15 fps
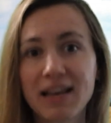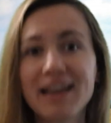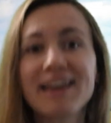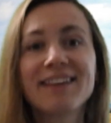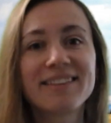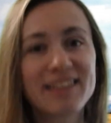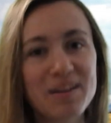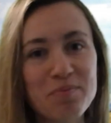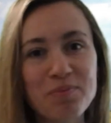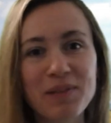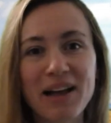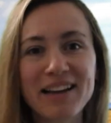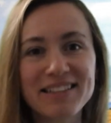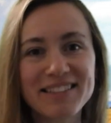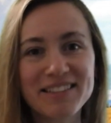The
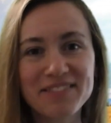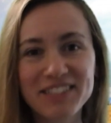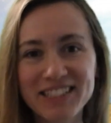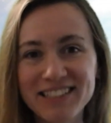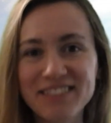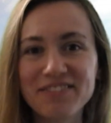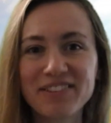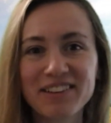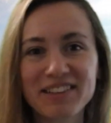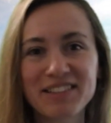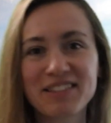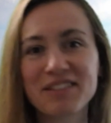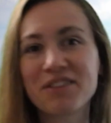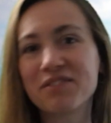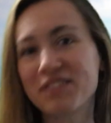applied
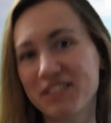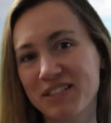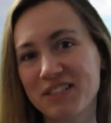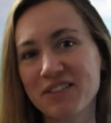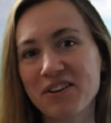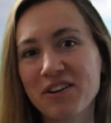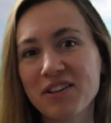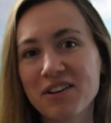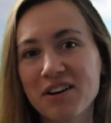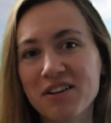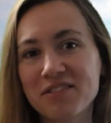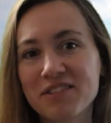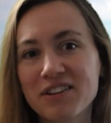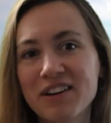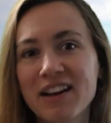significance of the soil
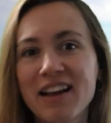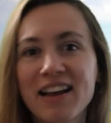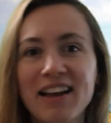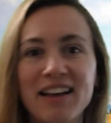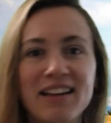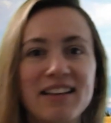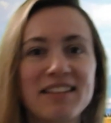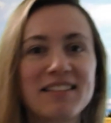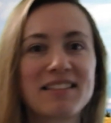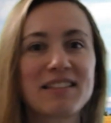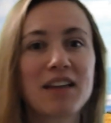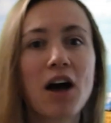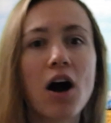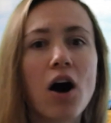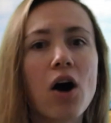cover is
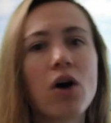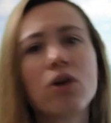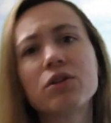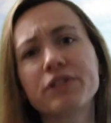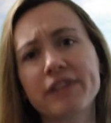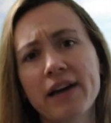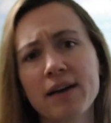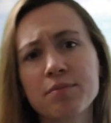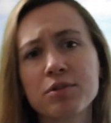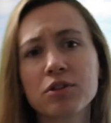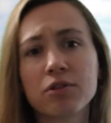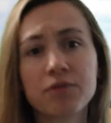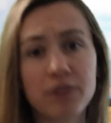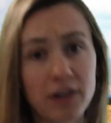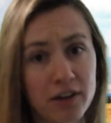all types
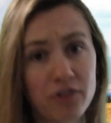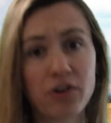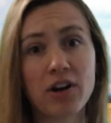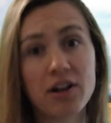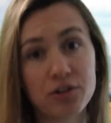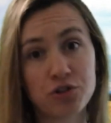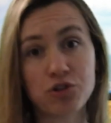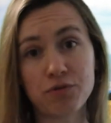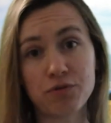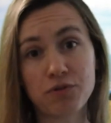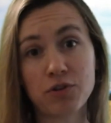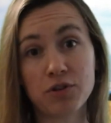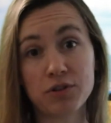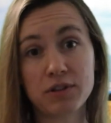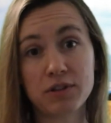of agriculture, of
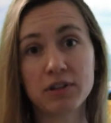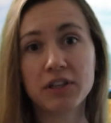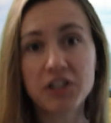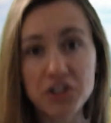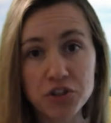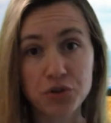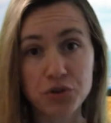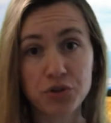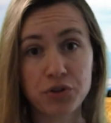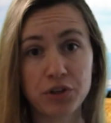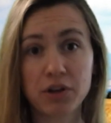course, industry,